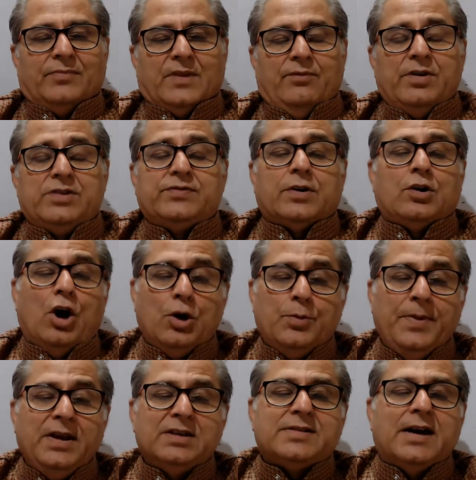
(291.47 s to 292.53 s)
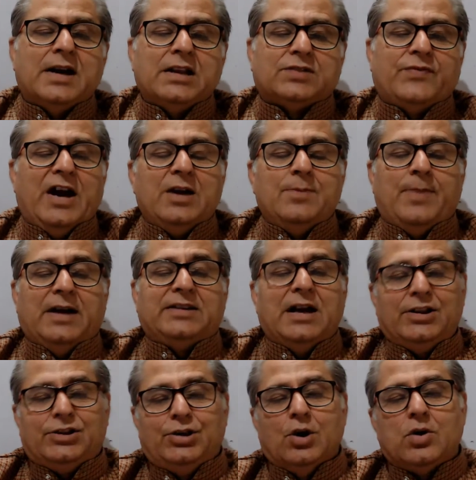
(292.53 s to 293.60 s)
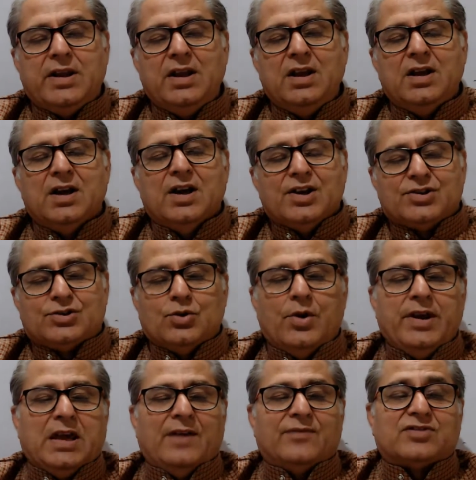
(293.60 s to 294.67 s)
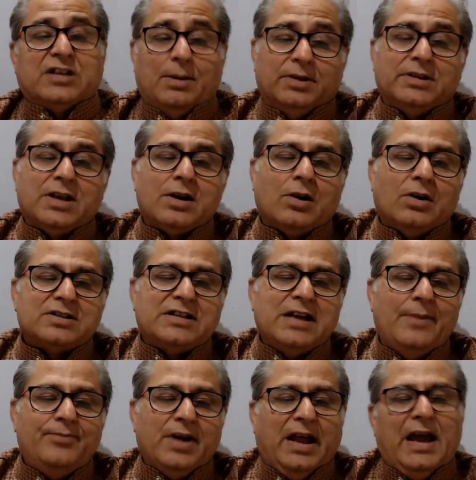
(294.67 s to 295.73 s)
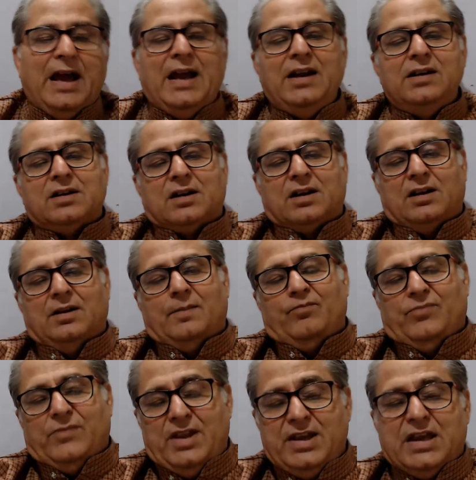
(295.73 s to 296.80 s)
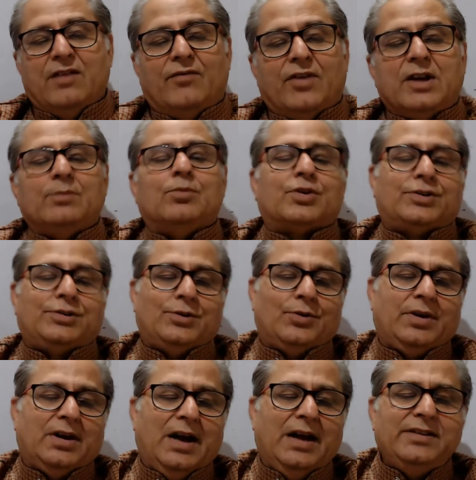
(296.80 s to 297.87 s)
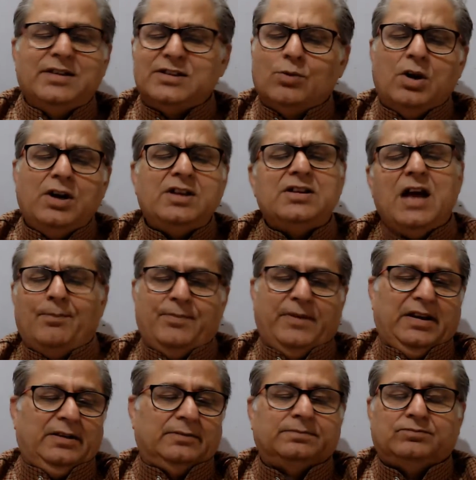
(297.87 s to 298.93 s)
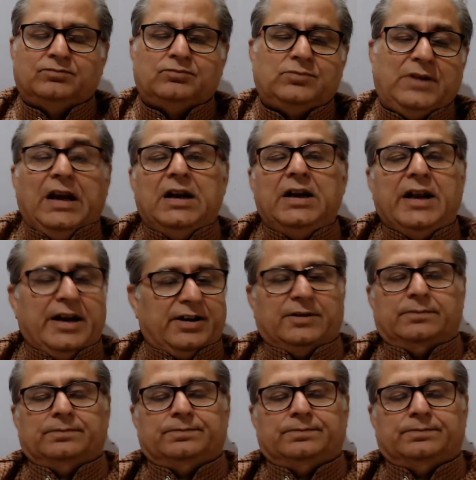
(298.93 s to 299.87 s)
which were not being satisfied by that theory, so he gave some other concept and he gave one more theory. And this is what is happening till date.